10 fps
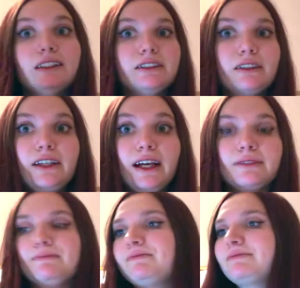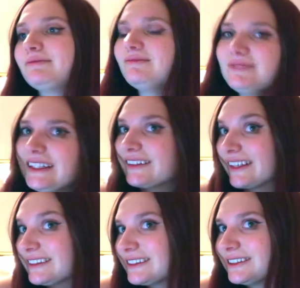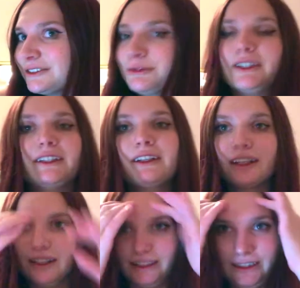So yeah, that's a new one.